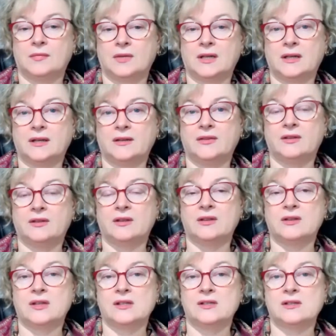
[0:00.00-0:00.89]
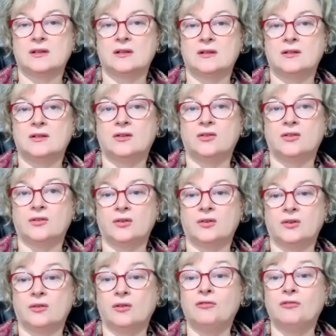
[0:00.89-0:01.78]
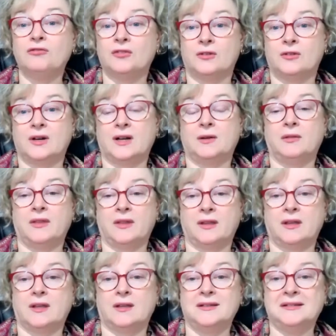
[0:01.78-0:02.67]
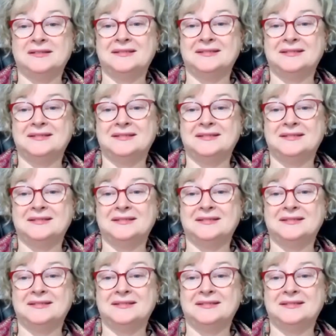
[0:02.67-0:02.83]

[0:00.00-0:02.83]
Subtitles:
And I think that there's a lot on offer out there.